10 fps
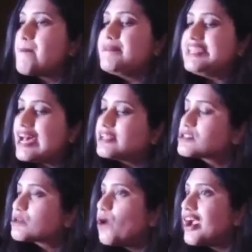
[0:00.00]
Binance
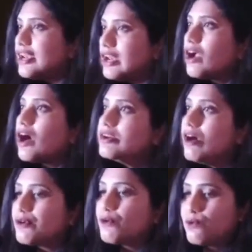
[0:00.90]
Coin,
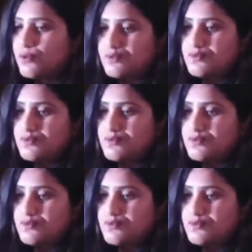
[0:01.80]
Cardano.